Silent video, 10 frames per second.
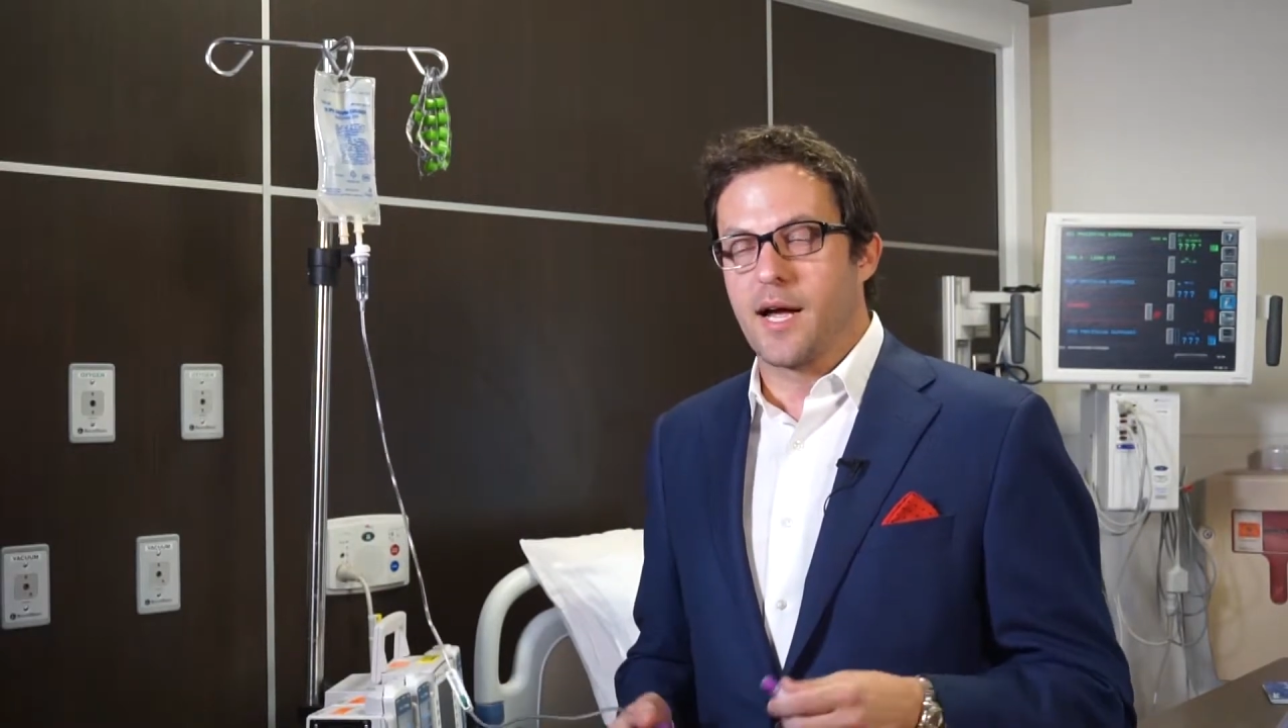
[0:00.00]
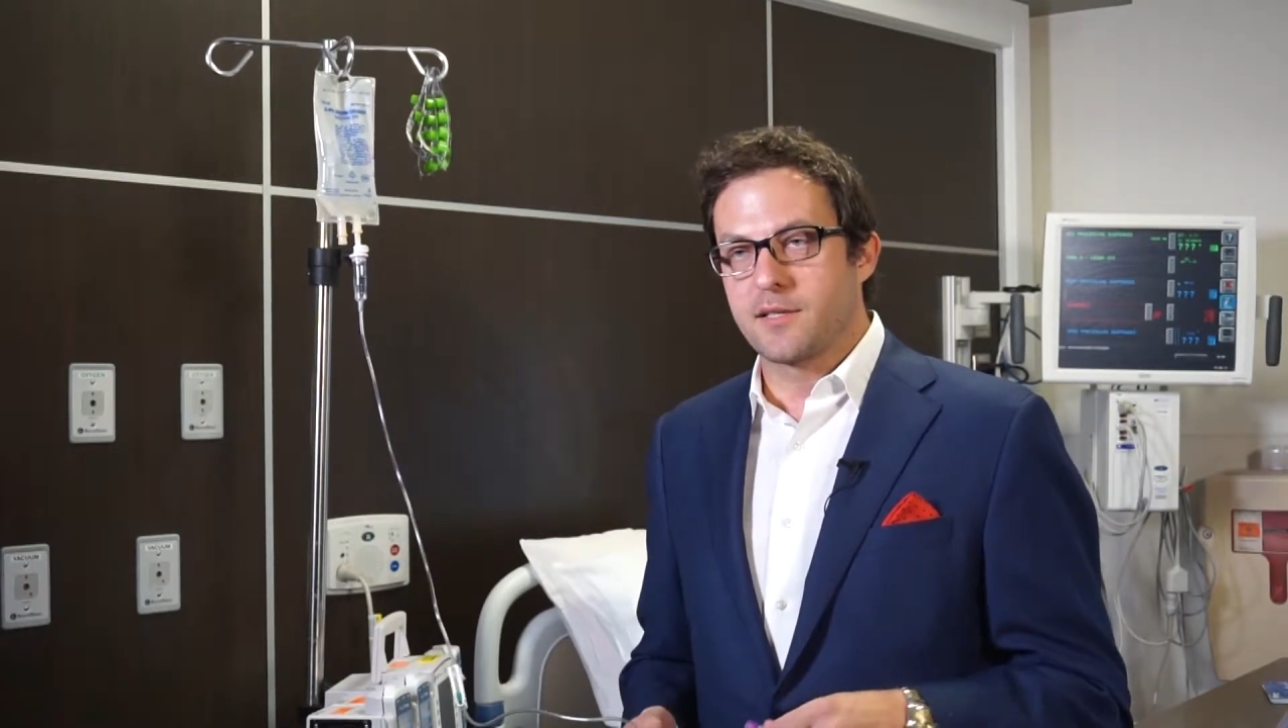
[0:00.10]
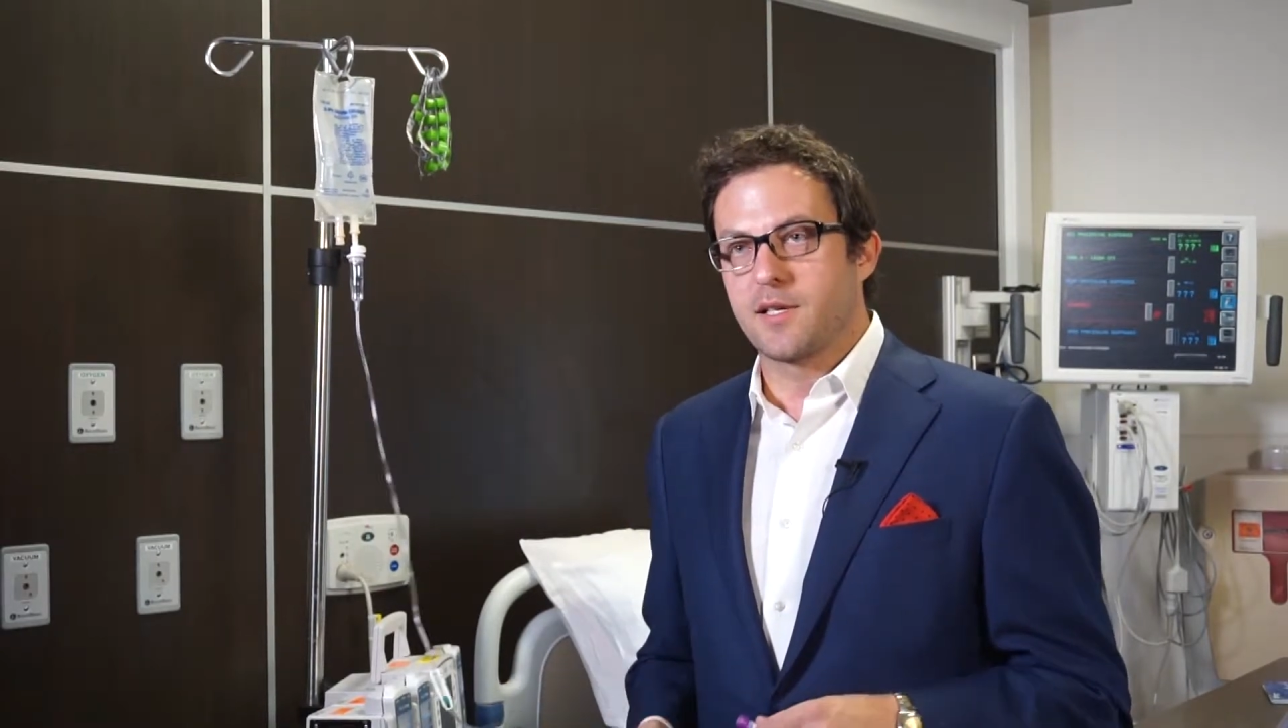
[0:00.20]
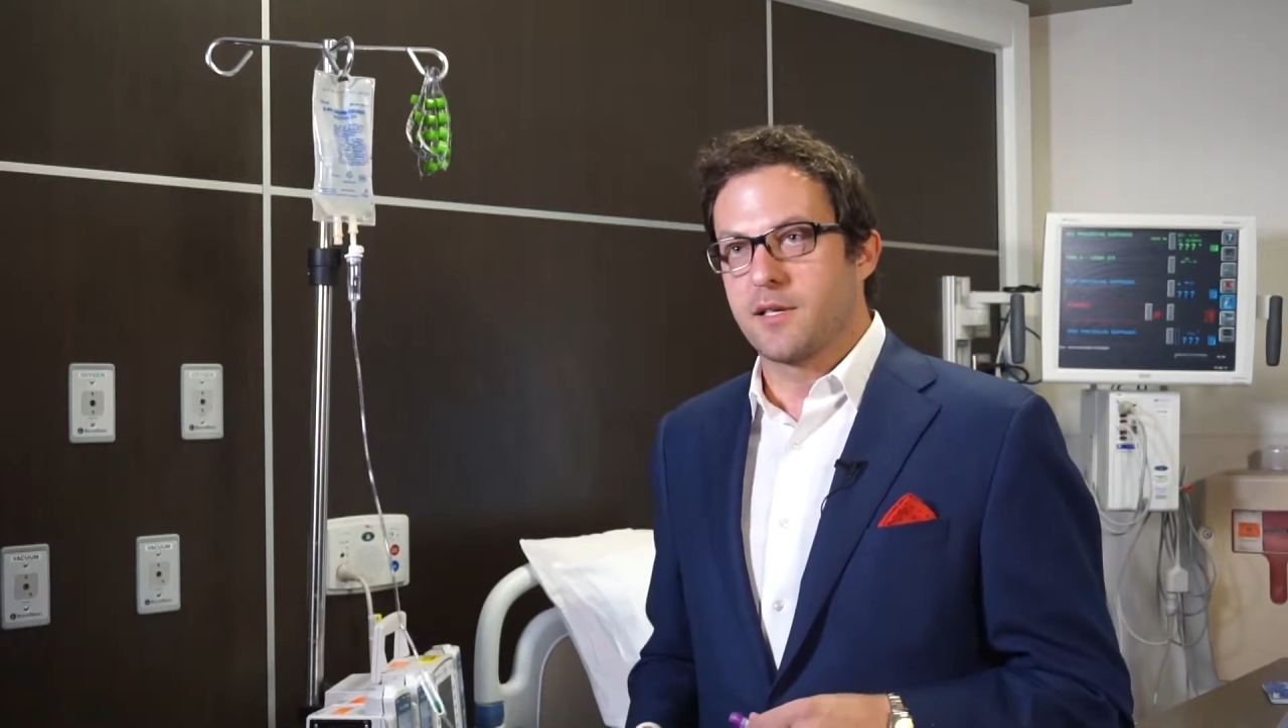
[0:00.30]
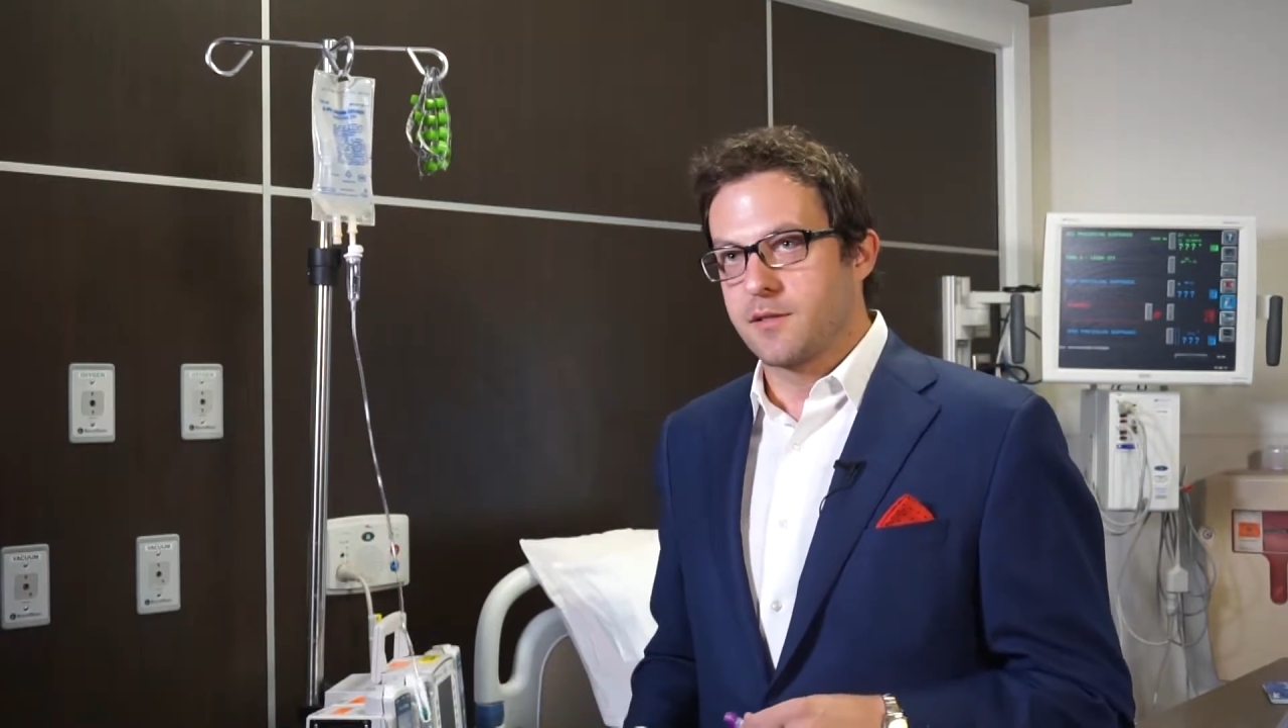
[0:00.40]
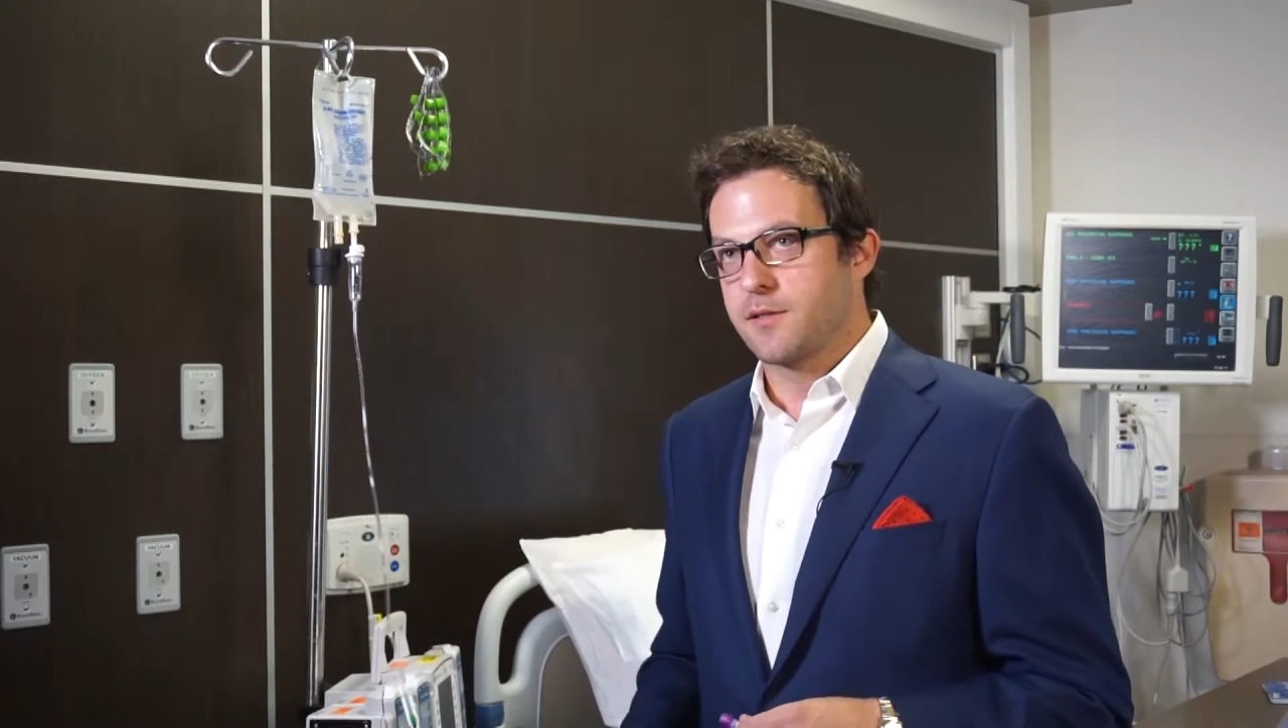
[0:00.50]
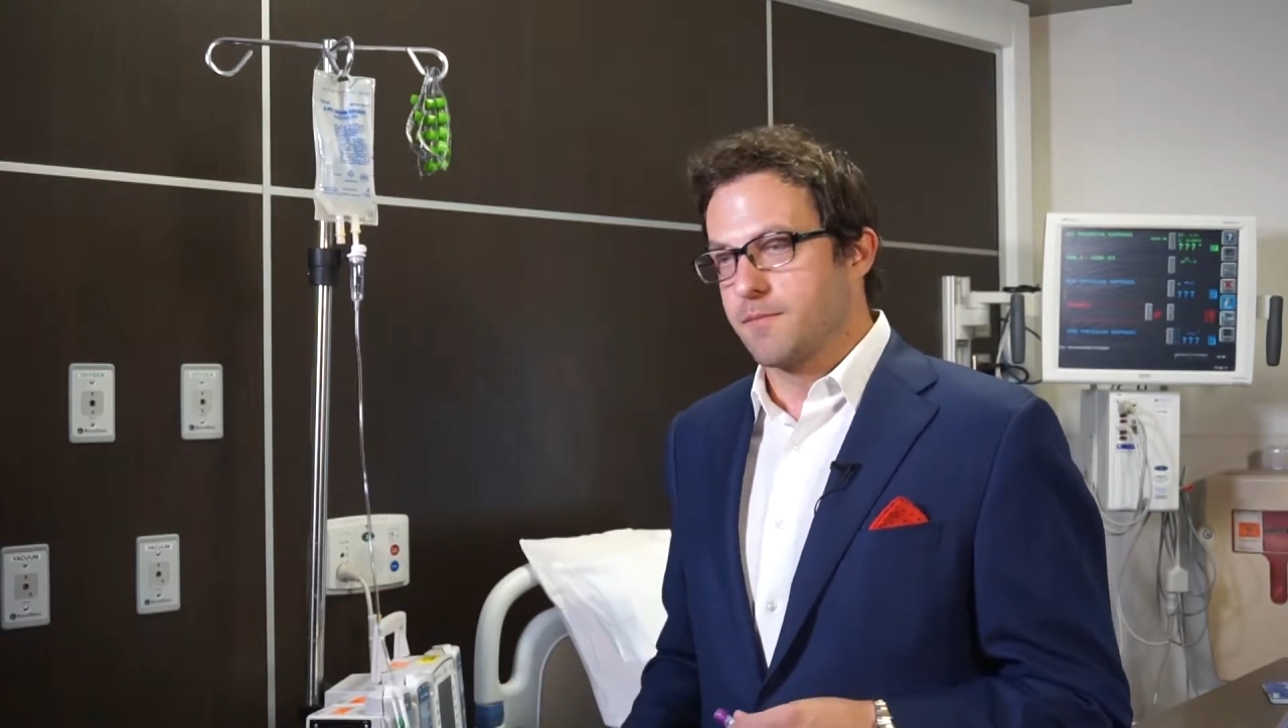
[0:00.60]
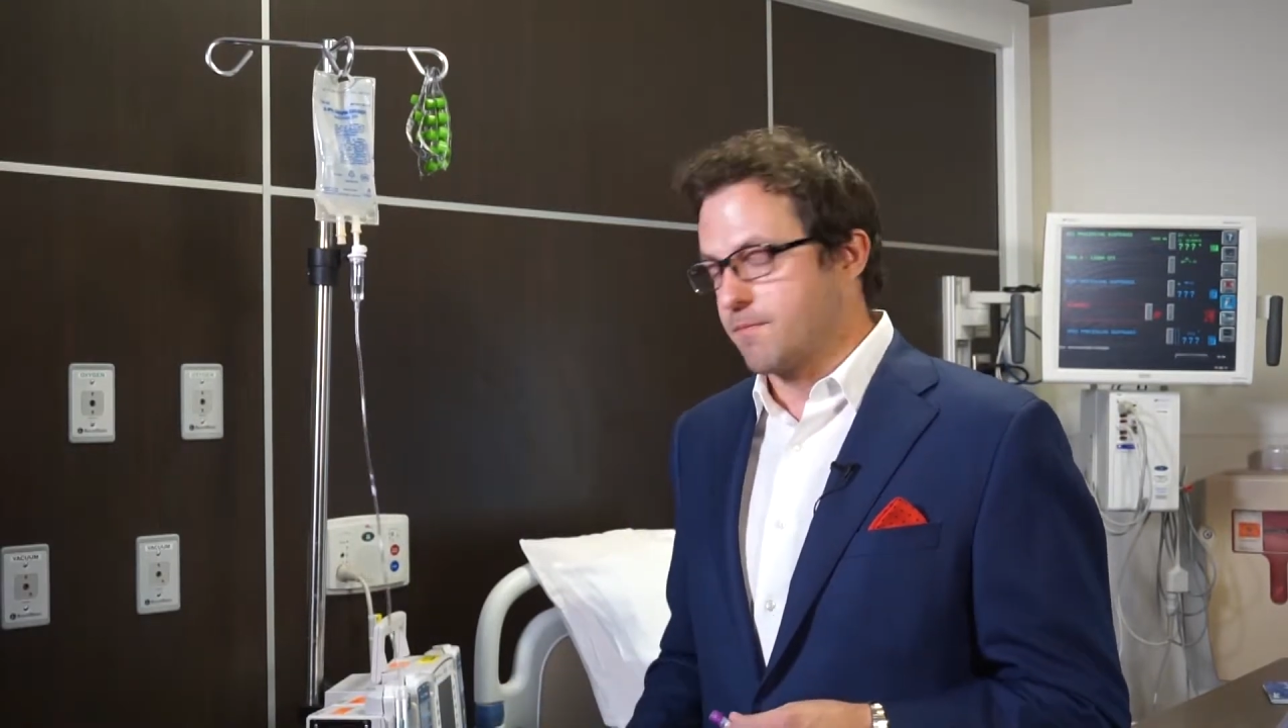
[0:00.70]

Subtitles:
access.